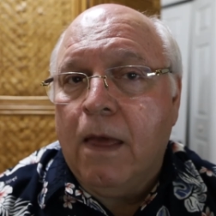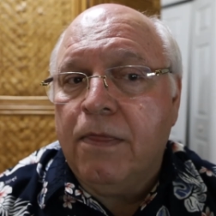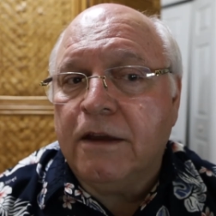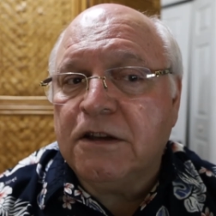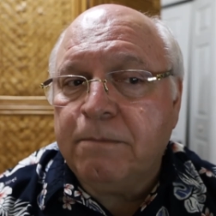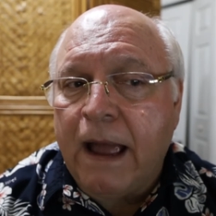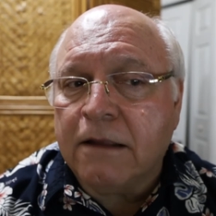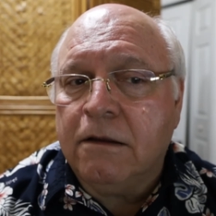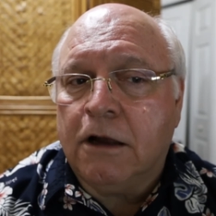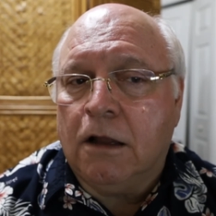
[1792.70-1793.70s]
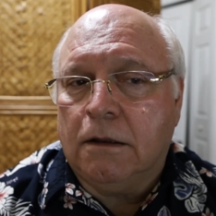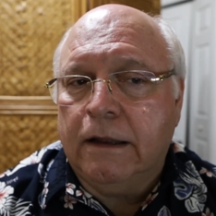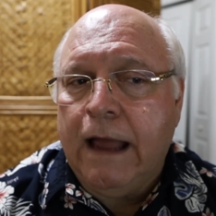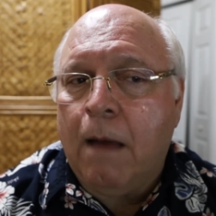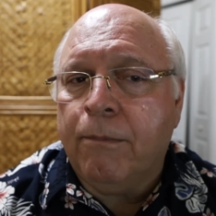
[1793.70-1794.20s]
The spectacle
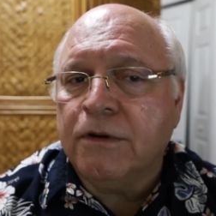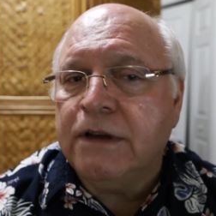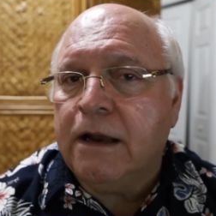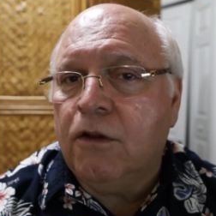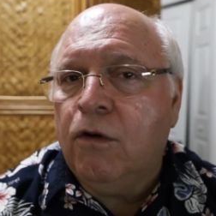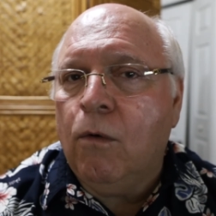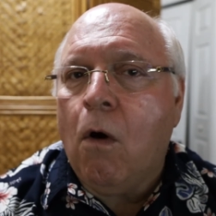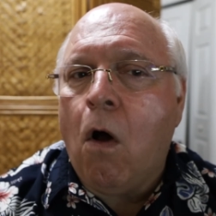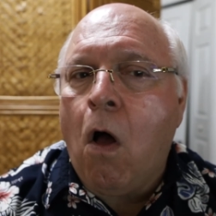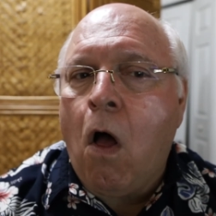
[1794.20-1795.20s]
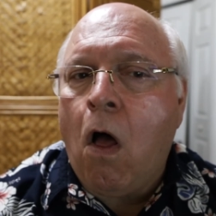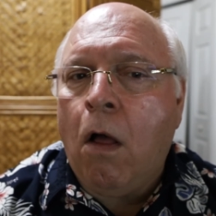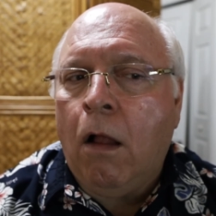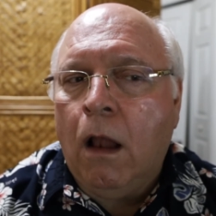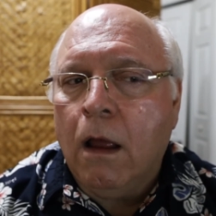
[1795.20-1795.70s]
now presented to
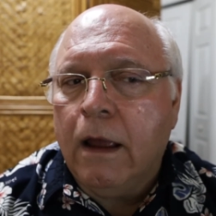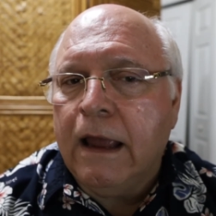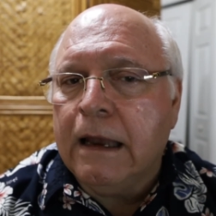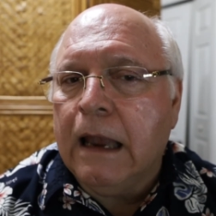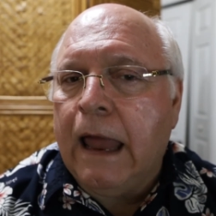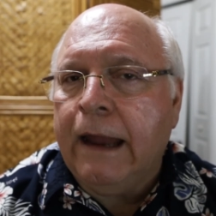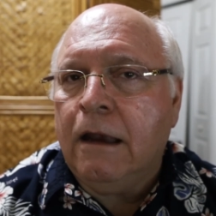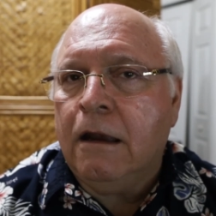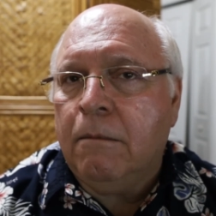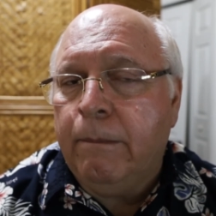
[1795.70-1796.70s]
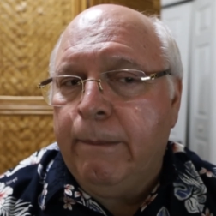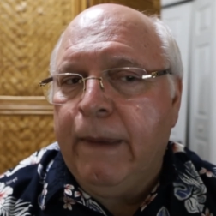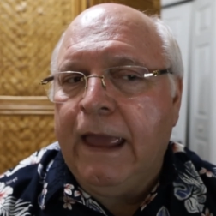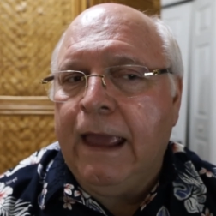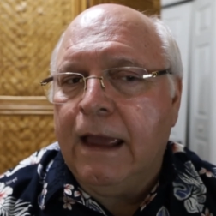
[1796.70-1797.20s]
all enlightened
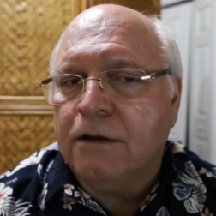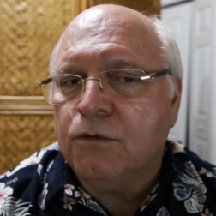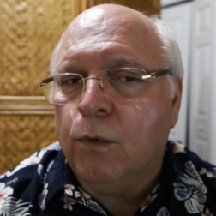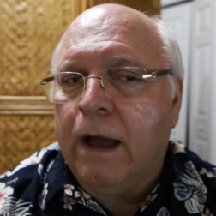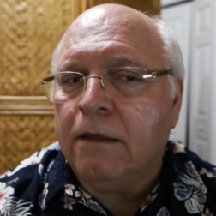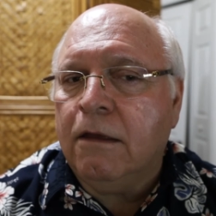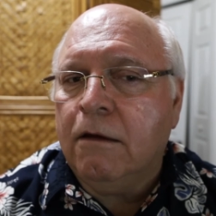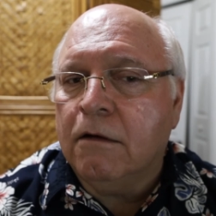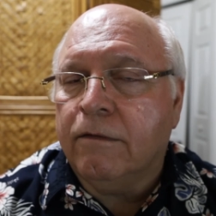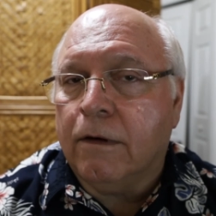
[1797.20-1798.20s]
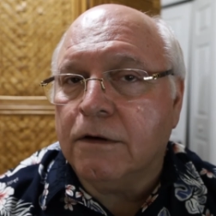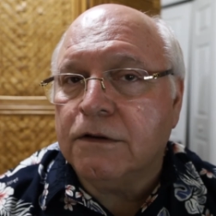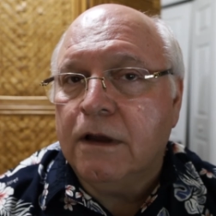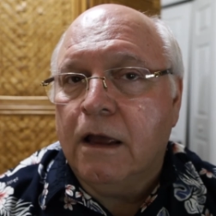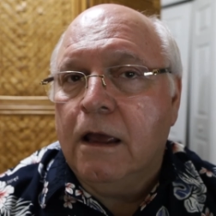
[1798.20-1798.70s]
beings throughout the
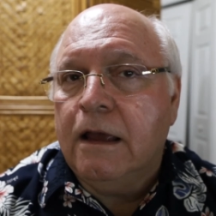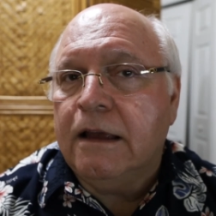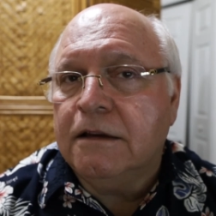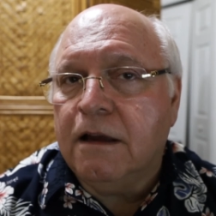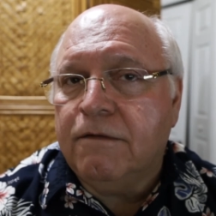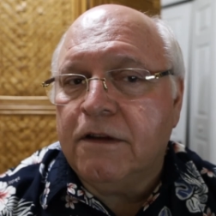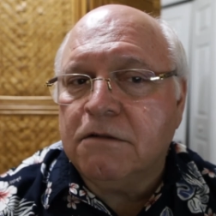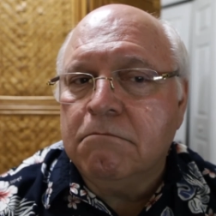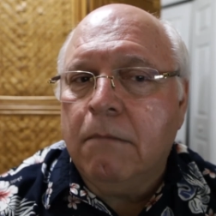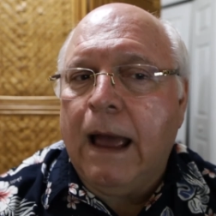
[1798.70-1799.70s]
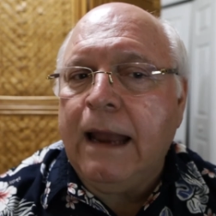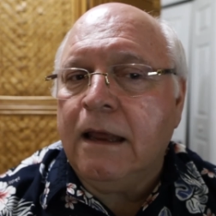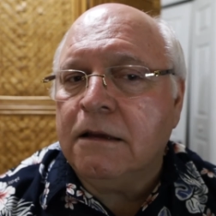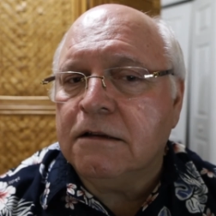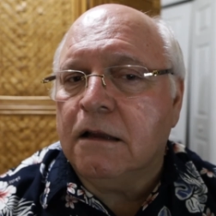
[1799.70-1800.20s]
universe is of this
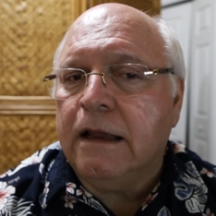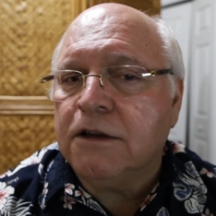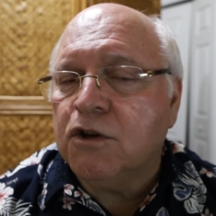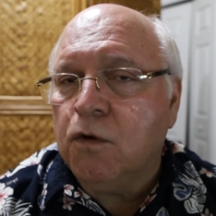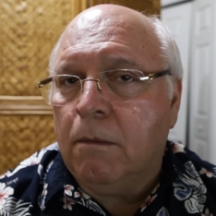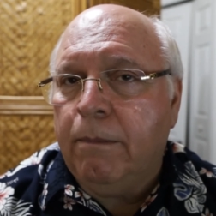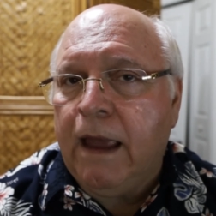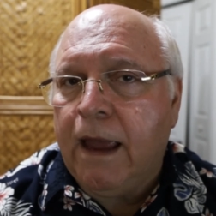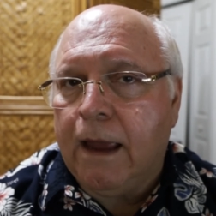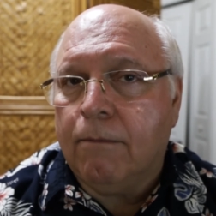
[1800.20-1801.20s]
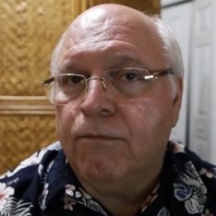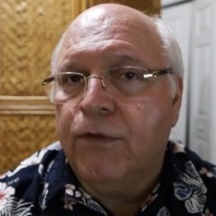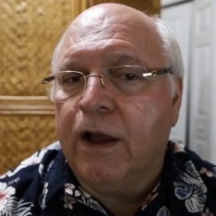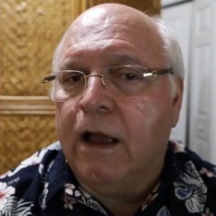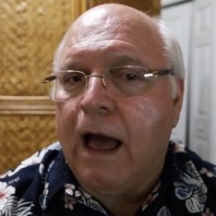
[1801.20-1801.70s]
mighty celestial being,
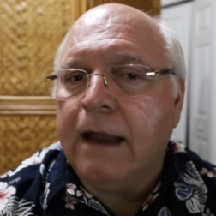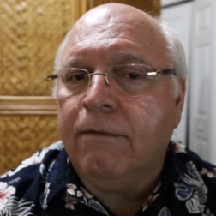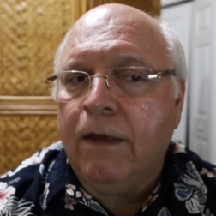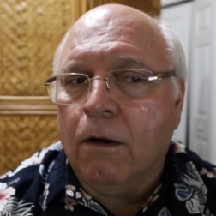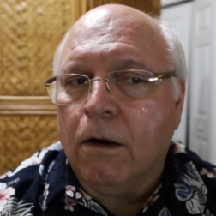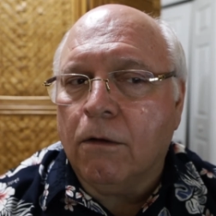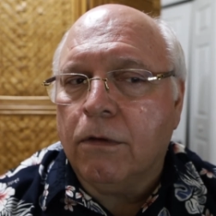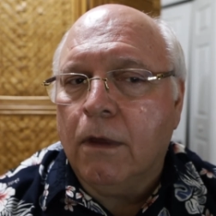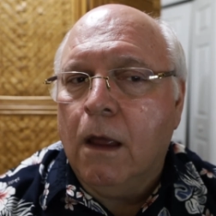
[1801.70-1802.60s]
the God of the earth,